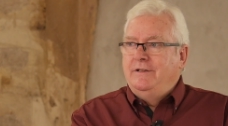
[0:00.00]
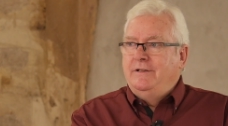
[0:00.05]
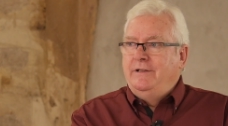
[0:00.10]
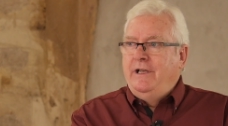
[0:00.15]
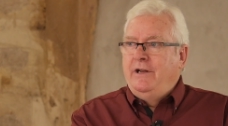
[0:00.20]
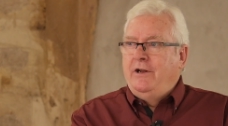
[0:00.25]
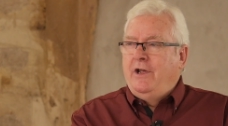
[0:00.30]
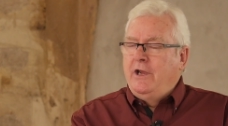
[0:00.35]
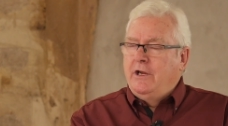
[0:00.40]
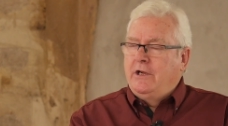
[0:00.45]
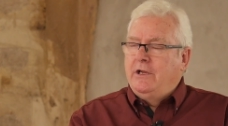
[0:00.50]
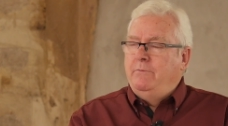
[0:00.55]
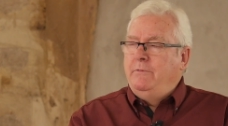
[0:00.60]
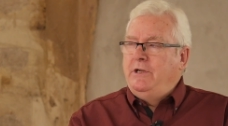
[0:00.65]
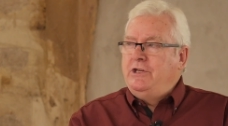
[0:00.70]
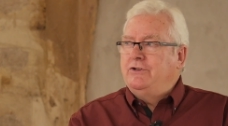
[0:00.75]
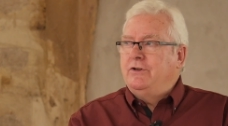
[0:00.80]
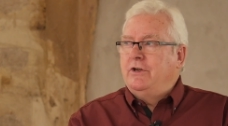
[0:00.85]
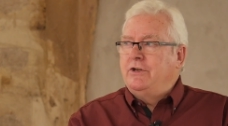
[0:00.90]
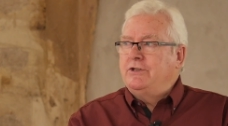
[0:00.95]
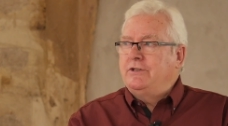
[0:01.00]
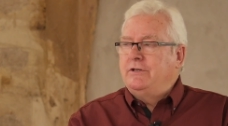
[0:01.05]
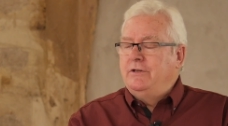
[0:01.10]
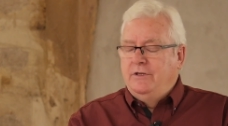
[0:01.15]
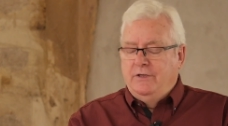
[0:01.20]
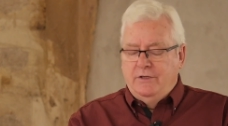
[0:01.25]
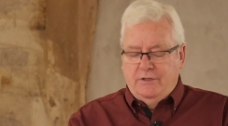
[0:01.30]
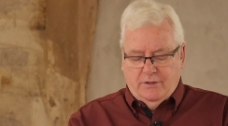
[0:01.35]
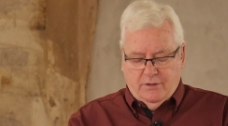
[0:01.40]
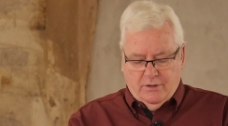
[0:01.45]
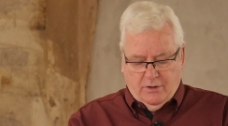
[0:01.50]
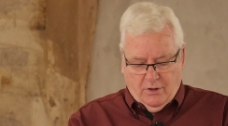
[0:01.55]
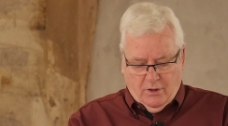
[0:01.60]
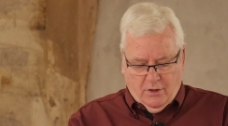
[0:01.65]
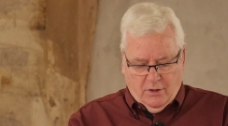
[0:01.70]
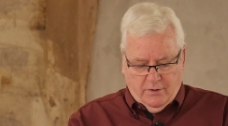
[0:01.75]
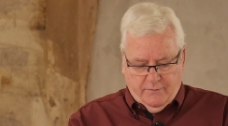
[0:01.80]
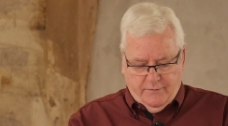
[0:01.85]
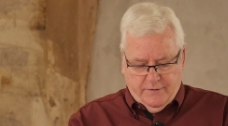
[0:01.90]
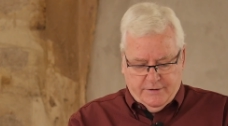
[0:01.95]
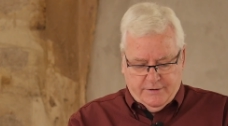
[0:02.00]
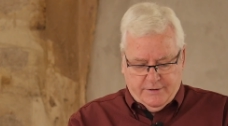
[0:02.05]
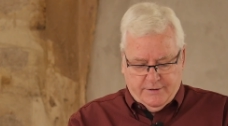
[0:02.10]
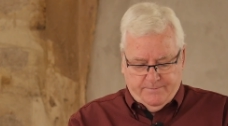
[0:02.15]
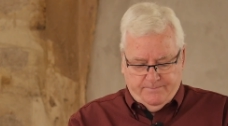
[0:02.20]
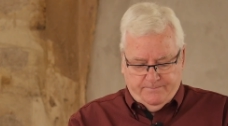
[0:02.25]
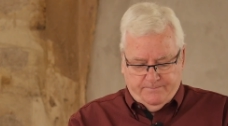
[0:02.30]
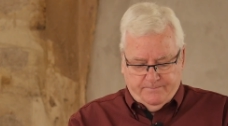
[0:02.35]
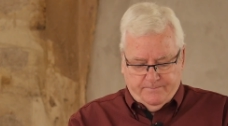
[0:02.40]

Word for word: then how can we trust all of it?